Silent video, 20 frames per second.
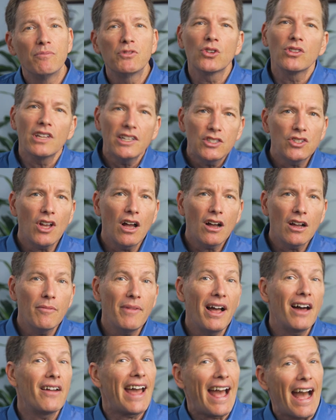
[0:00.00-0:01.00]
So let's talk
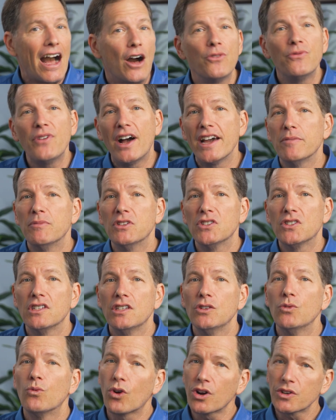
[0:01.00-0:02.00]
about how vitamin
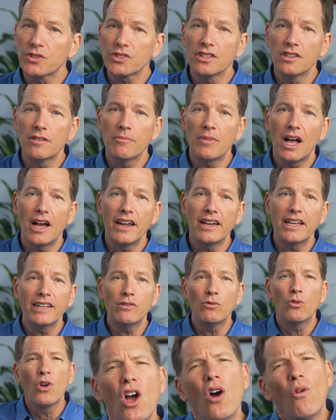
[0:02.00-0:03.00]
C works in the body
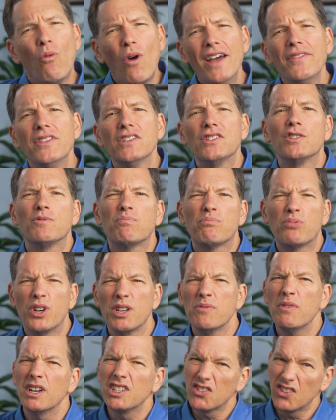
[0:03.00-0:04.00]
and why this is
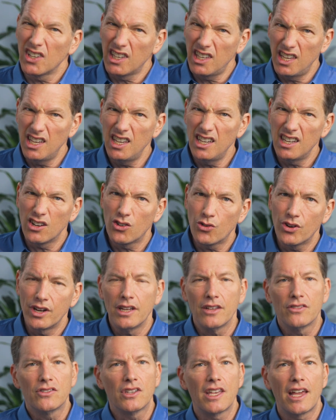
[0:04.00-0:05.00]
pretty much the key
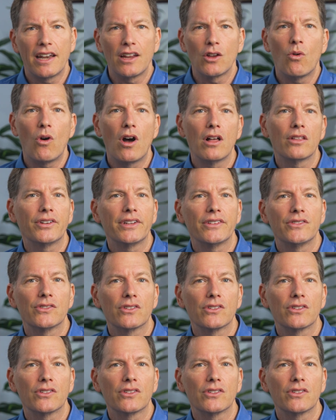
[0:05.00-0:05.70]
ingredient to getting quality